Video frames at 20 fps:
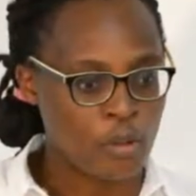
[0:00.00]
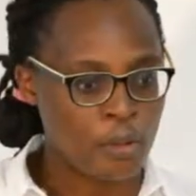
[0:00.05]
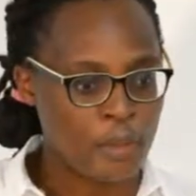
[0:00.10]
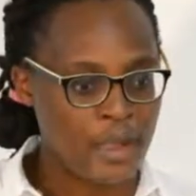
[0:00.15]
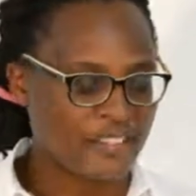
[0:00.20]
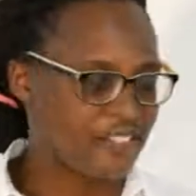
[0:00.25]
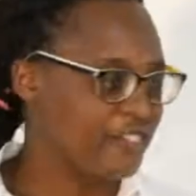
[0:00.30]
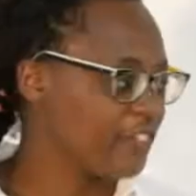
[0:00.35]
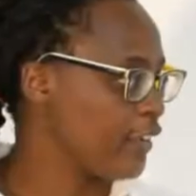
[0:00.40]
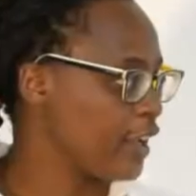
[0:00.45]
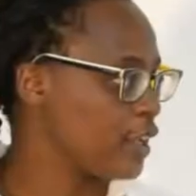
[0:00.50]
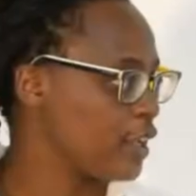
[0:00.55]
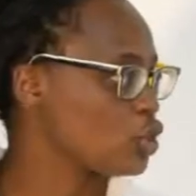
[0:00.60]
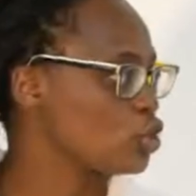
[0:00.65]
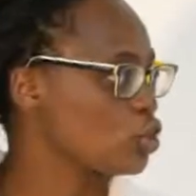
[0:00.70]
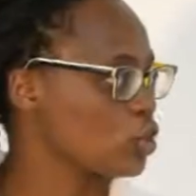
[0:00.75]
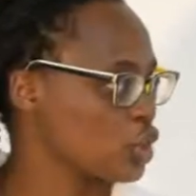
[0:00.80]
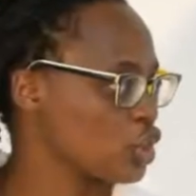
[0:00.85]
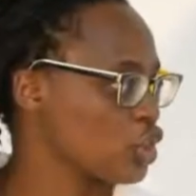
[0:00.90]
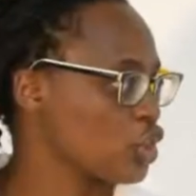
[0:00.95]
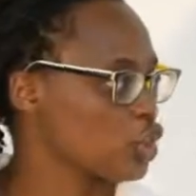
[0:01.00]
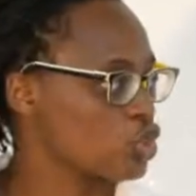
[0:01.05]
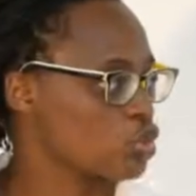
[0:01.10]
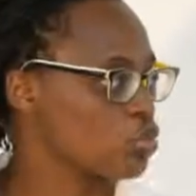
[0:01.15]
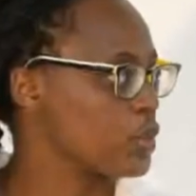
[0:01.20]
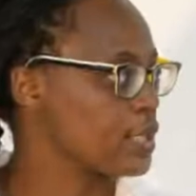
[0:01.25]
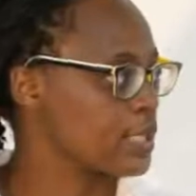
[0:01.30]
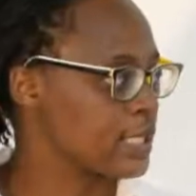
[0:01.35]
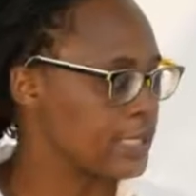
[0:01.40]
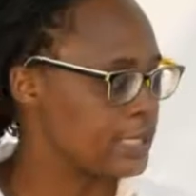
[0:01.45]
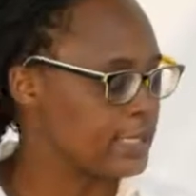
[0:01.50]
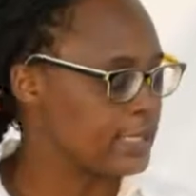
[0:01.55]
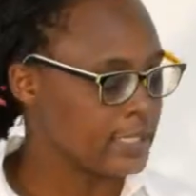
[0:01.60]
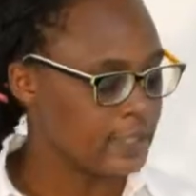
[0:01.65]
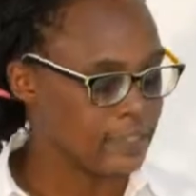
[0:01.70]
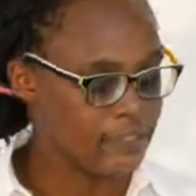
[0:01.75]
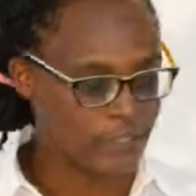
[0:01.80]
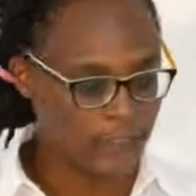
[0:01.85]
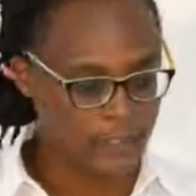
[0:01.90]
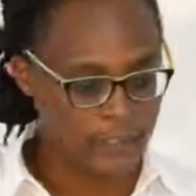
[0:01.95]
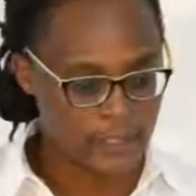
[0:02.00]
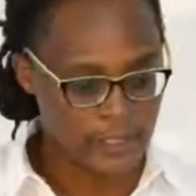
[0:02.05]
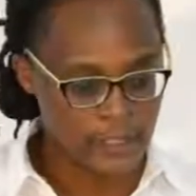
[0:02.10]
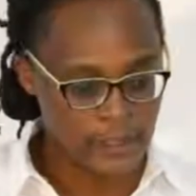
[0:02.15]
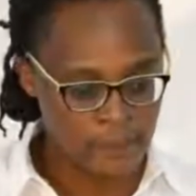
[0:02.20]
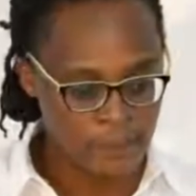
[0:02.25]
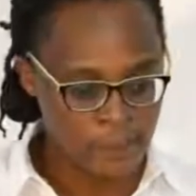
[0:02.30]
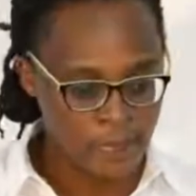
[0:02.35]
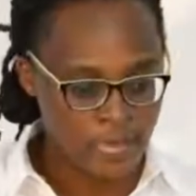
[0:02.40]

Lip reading: Or my fate was just written differently,